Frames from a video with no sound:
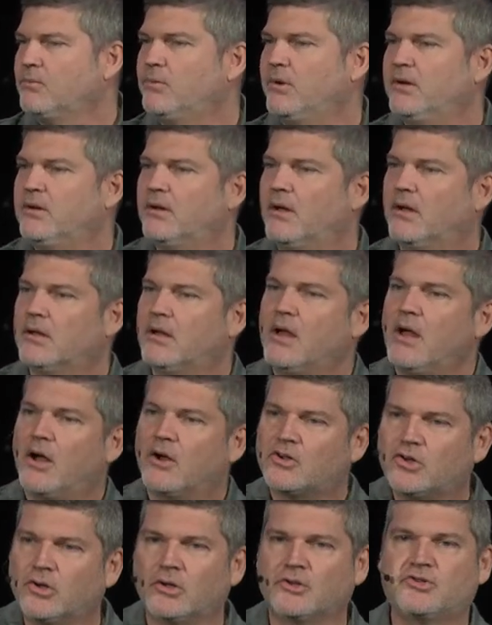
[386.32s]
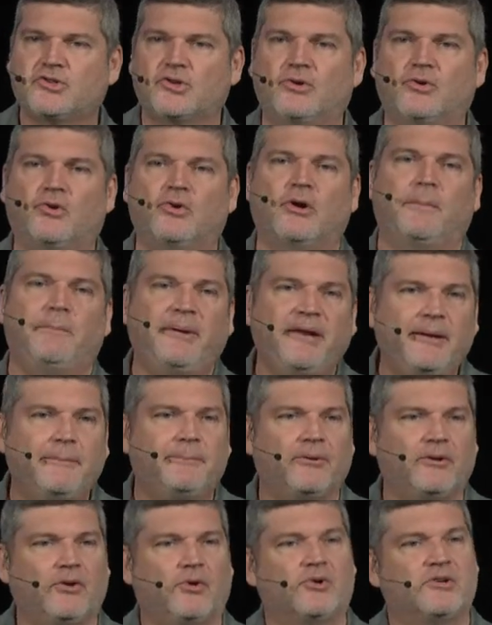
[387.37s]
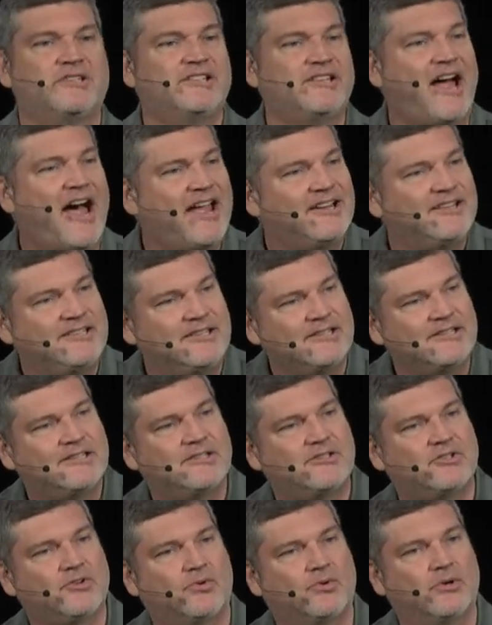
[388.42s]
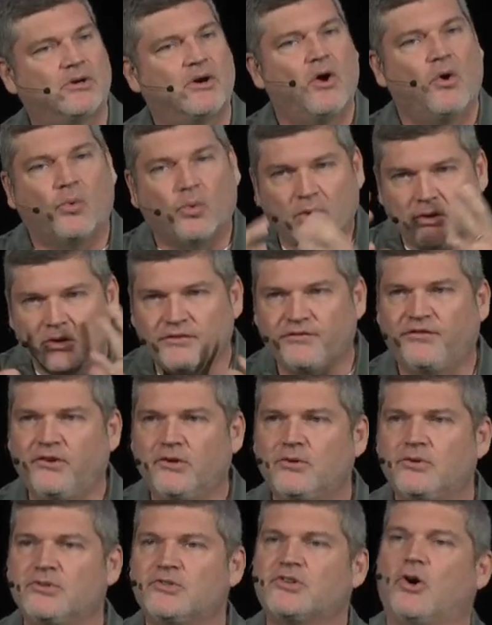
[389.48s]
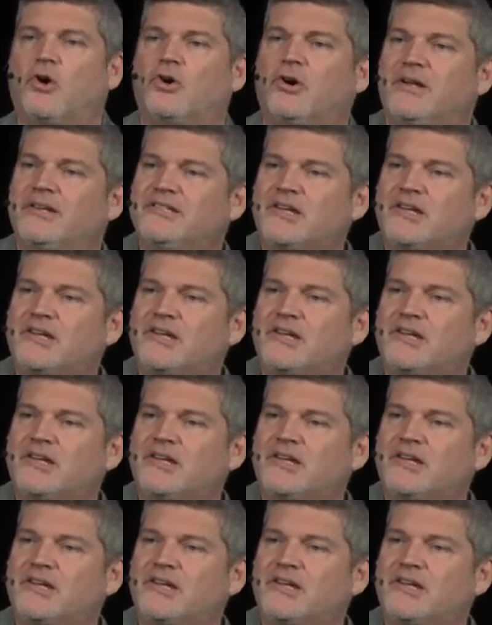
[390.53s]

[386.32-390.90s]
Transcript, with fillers: when a, a, culture or a people or scientists or worldviews are